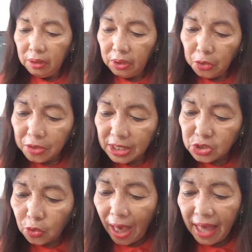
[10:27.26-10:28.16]
you
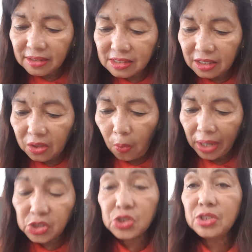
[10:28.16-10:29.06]
need to answer
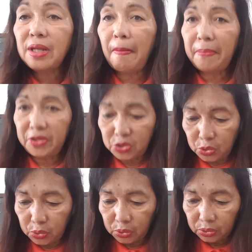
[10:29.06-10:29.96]
question number
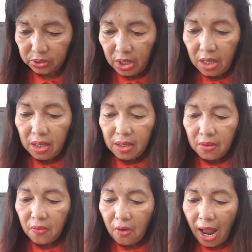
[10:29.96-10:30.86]
2.
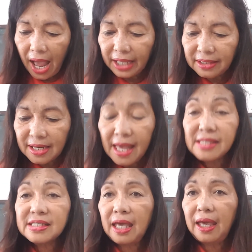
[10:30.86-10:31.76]
Write an
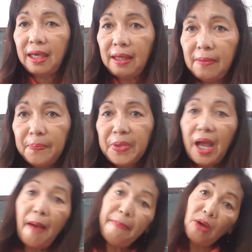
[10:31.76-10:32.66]
essay
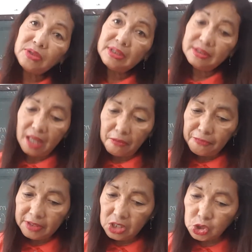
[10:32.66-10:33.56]
about the
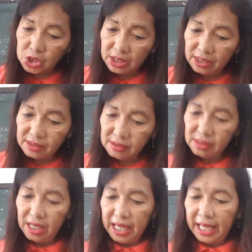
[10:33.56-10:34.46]
definition
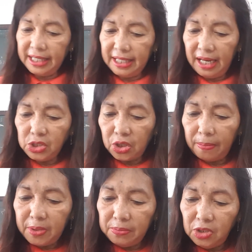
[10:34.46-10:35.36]
and the nature
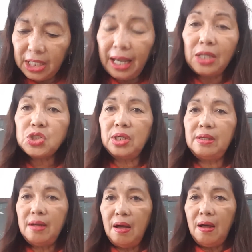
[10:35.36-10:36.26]
of communication